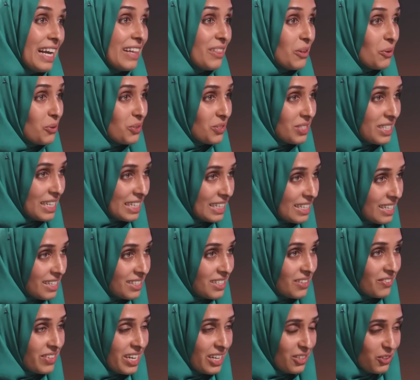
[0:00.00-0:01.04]
And those
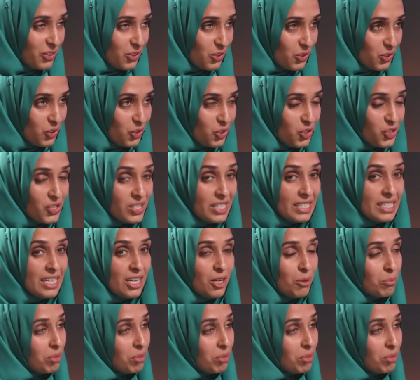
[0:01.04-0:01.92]
techniques of counterinsurgency are